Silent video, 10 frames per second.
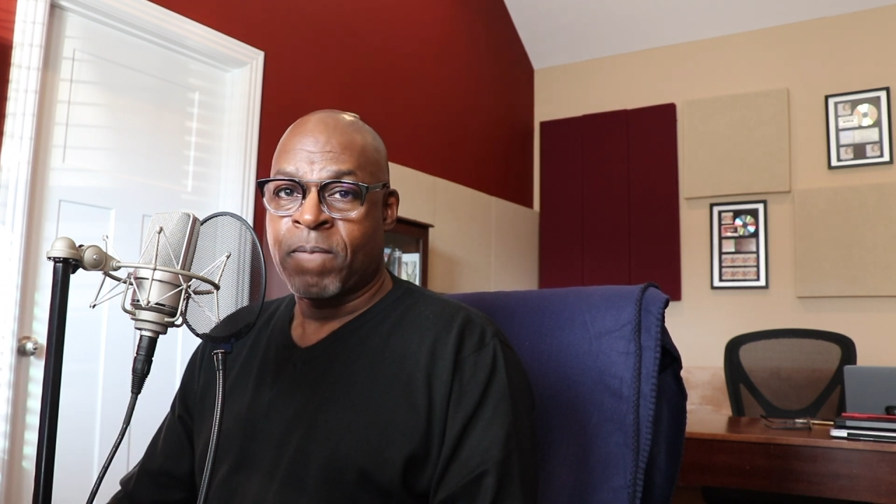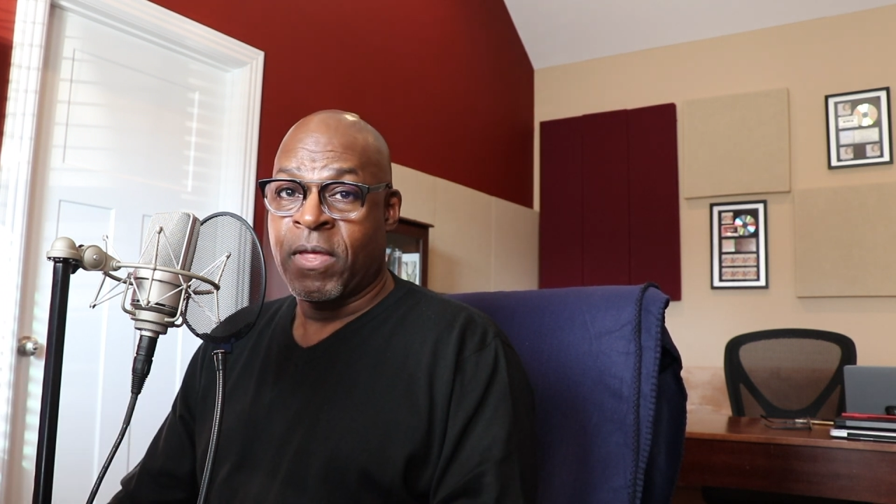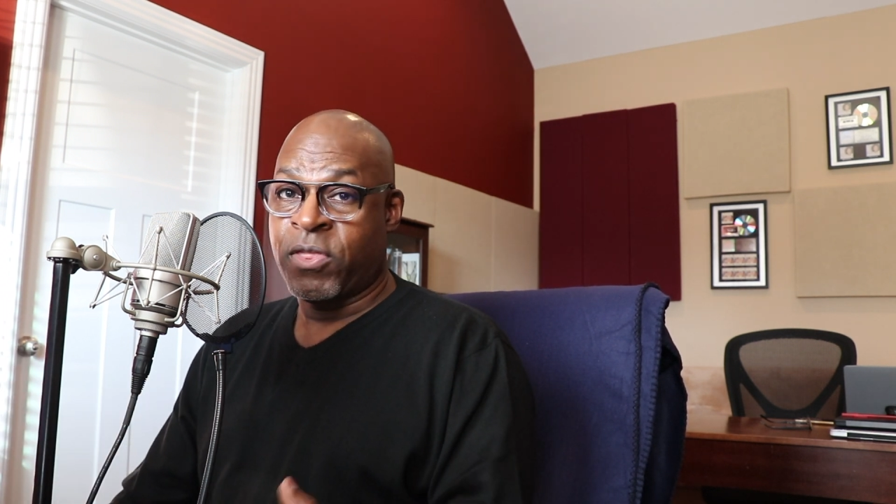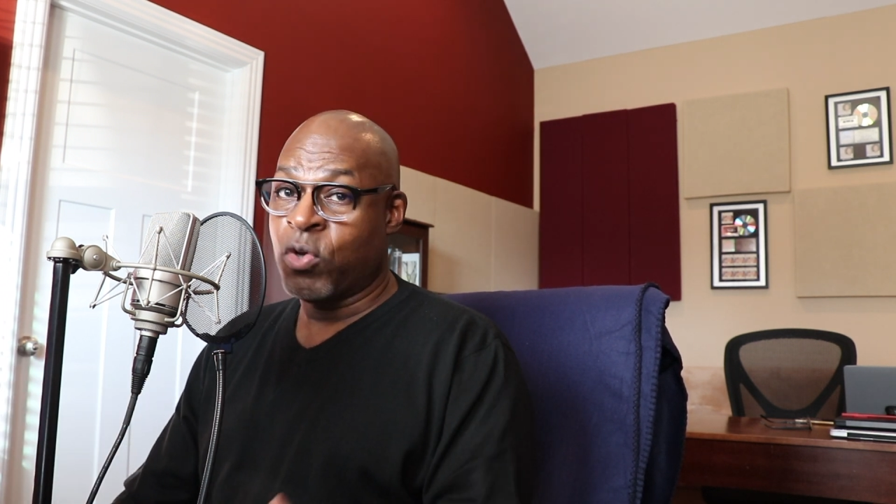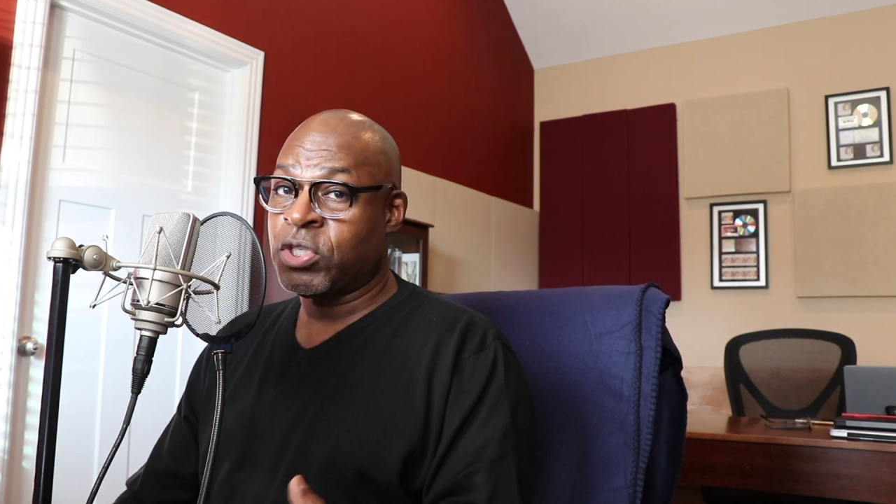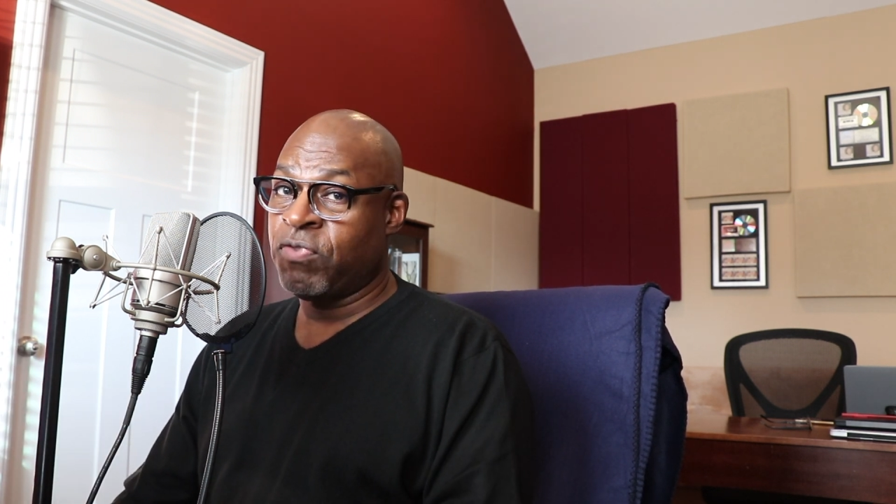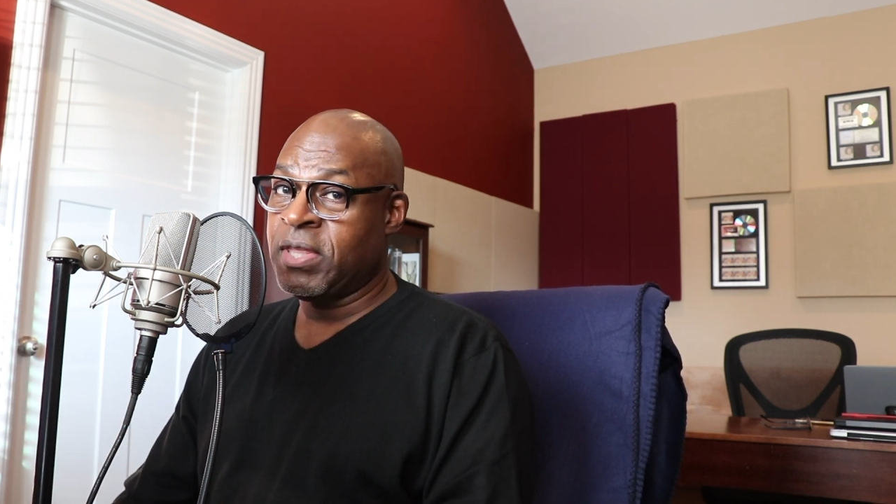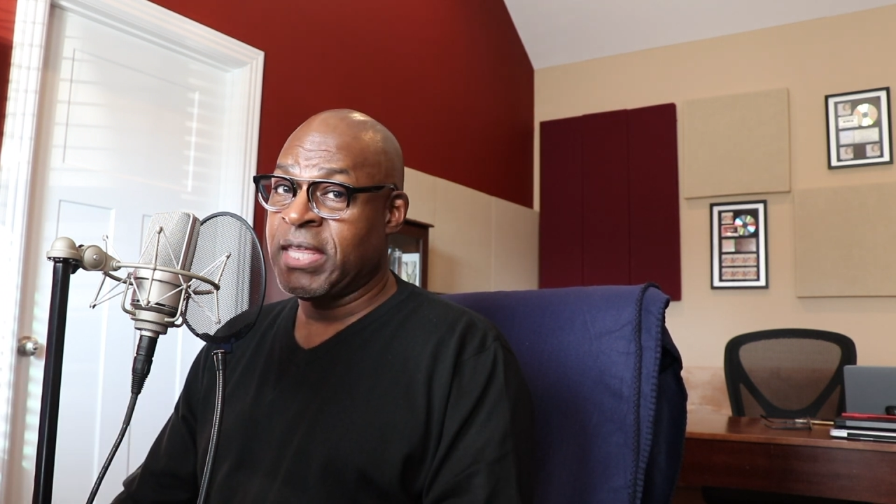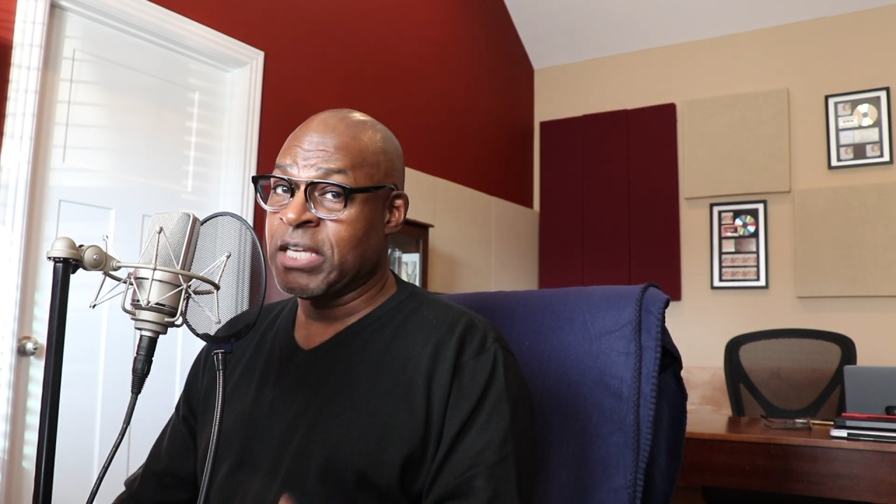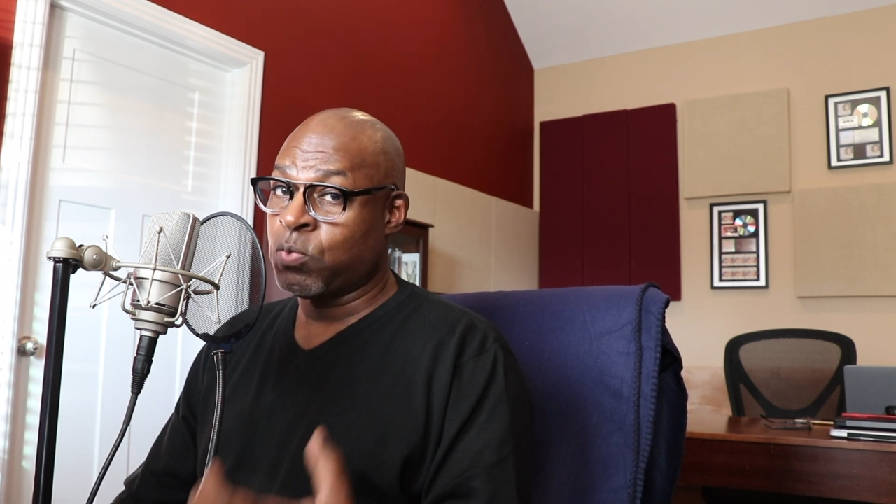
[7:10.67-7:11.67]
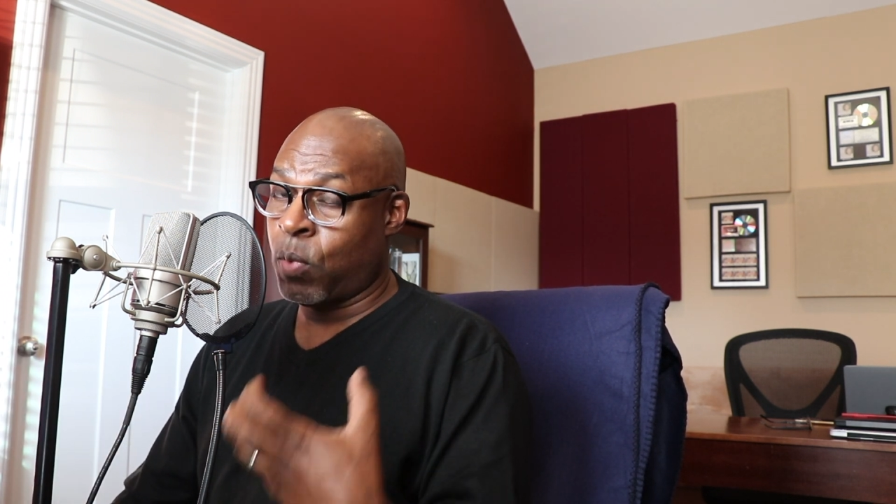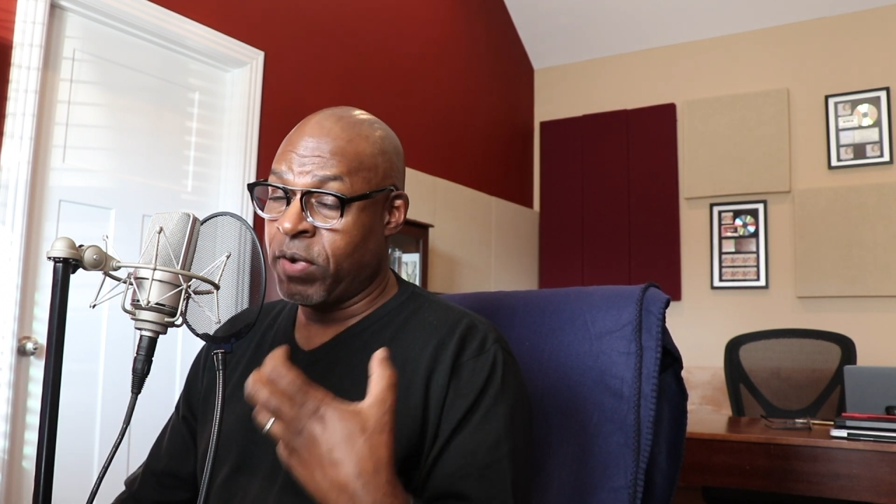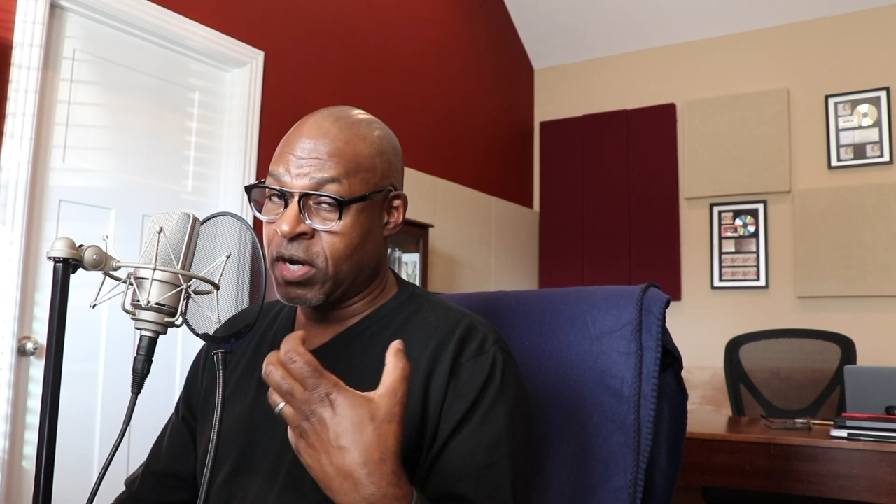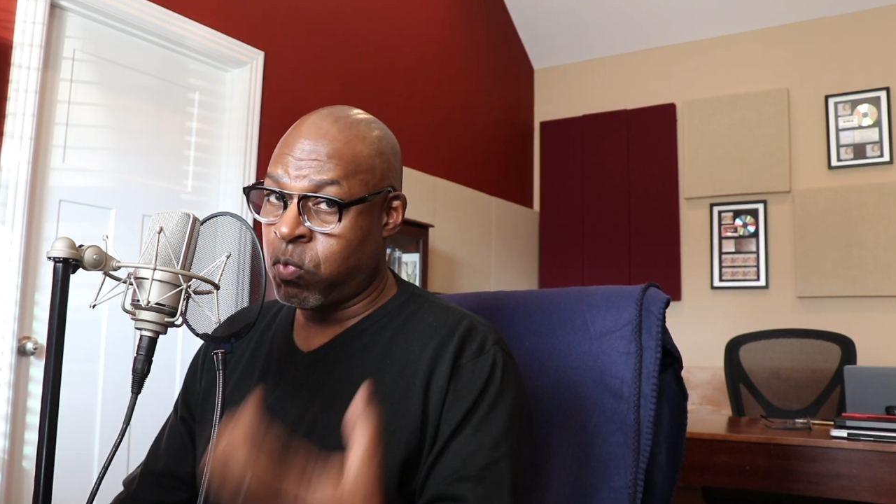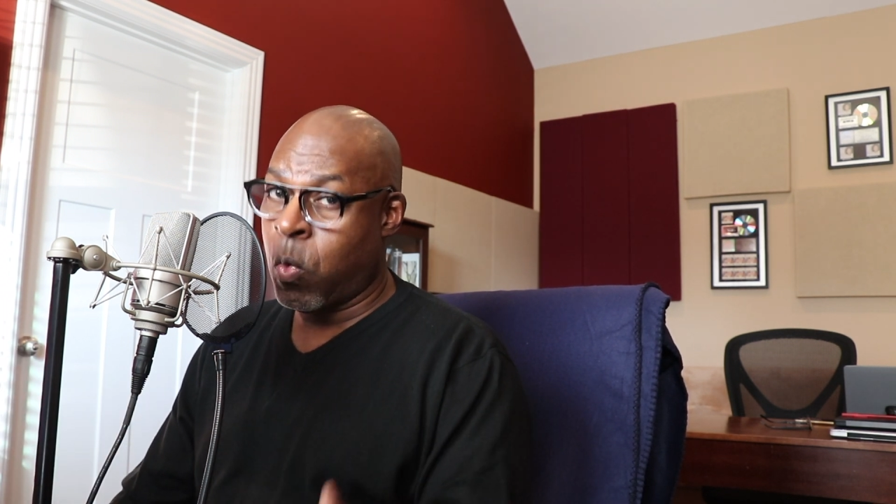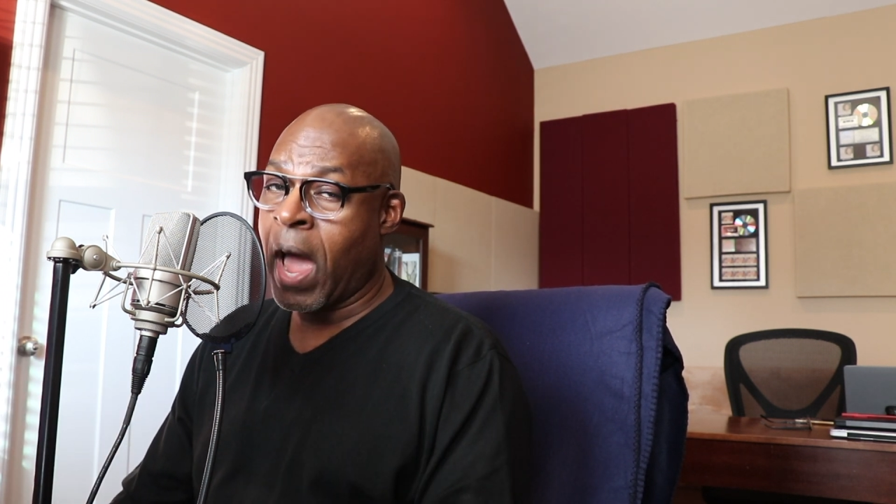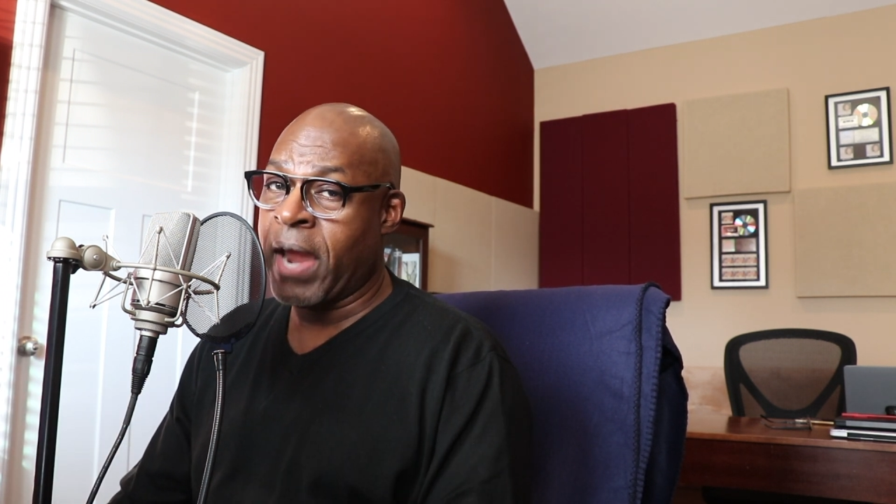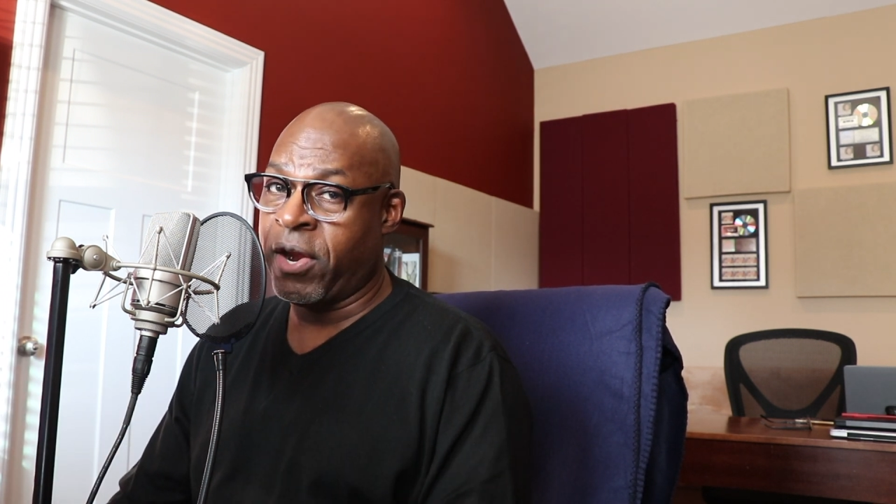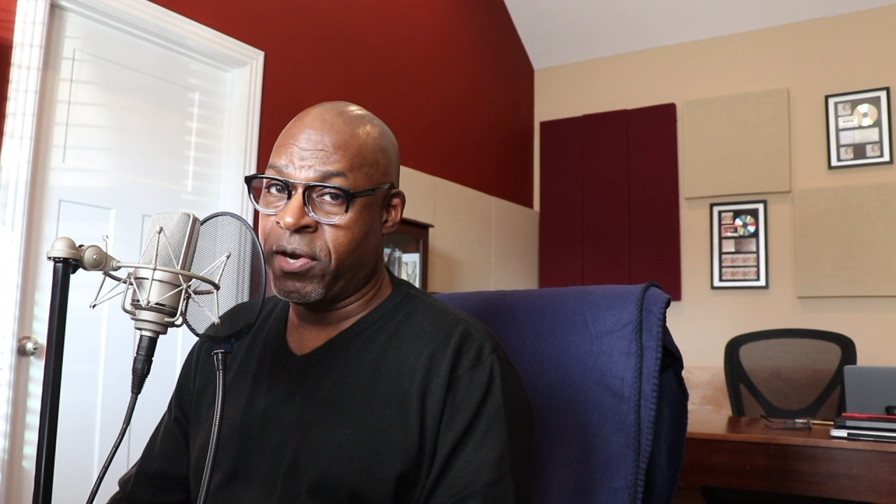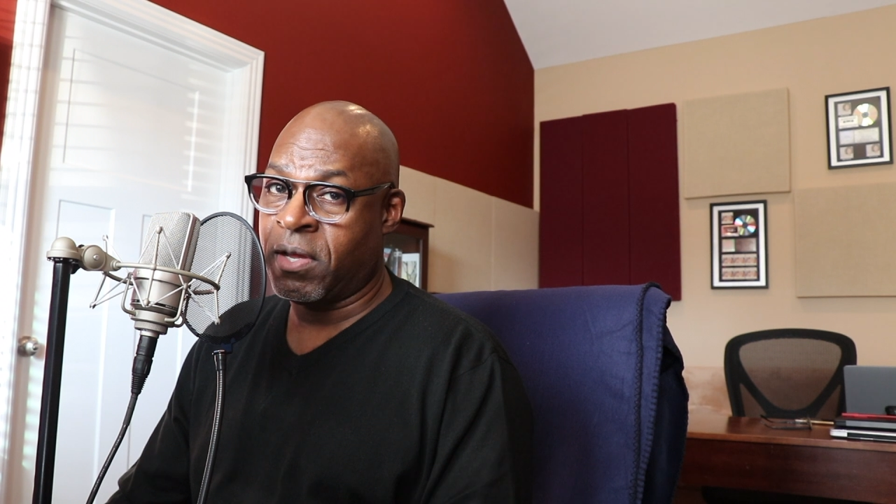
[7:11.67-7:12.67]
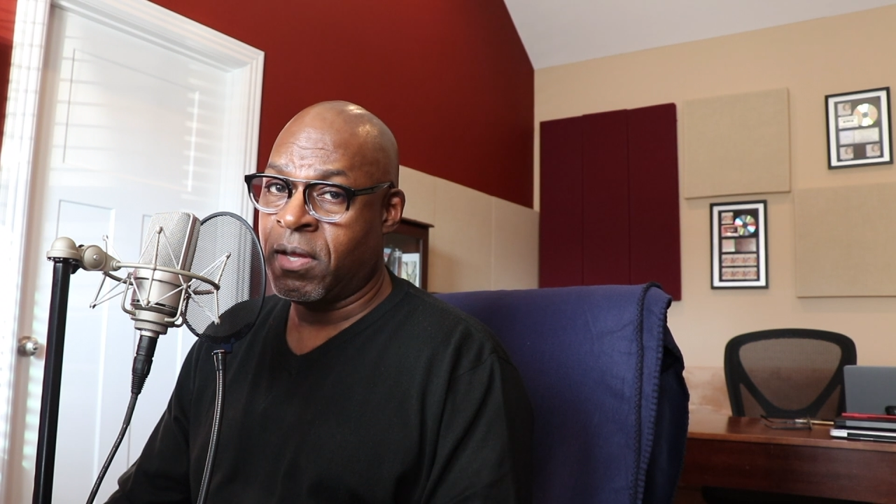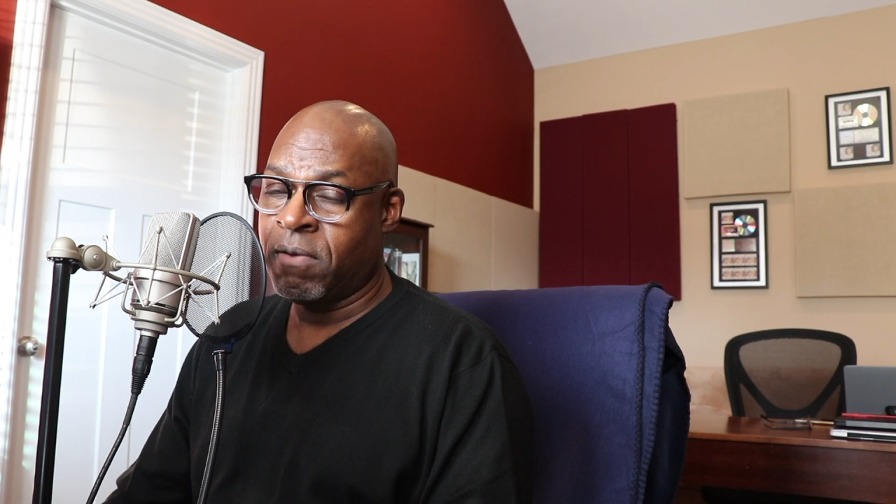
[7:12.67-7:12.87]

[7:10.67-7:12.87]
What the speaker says: Those three things were required